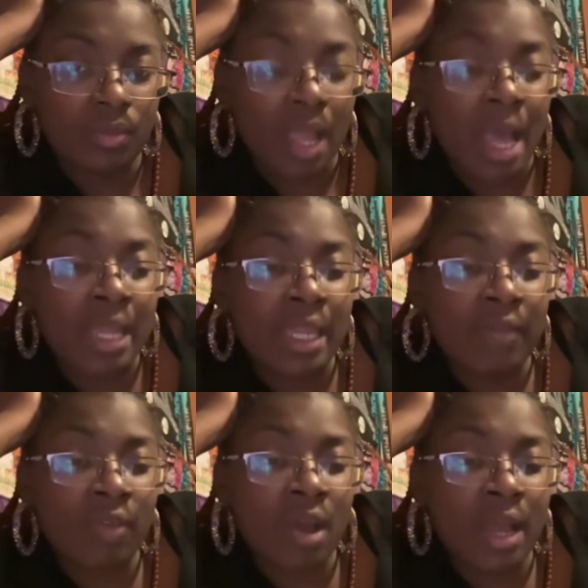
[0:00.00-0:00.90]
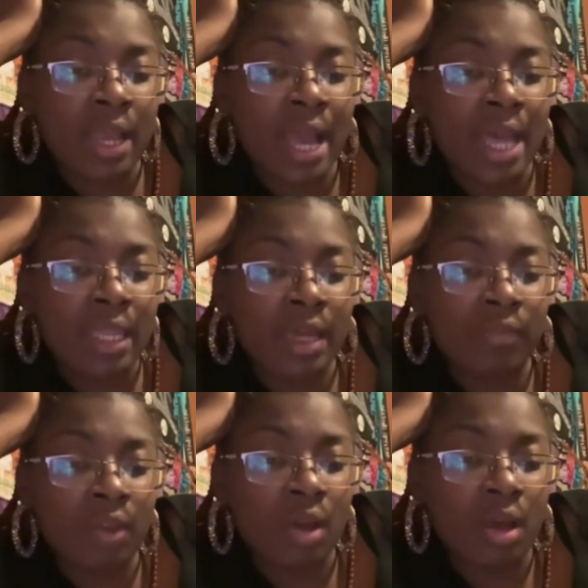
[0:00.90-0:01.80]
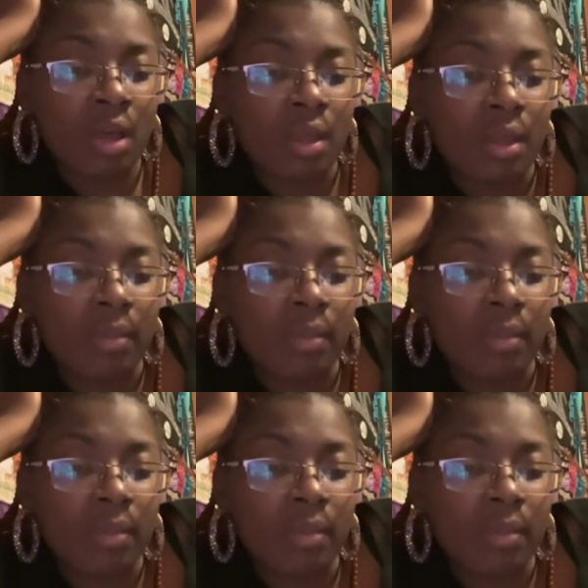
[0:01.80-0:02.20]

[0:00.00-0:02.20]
I love y'all. God love y'all.